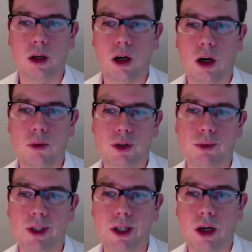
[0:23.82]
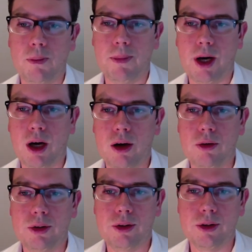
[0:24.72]
I was reading
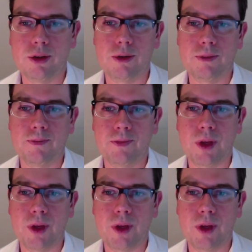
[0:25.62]
about um,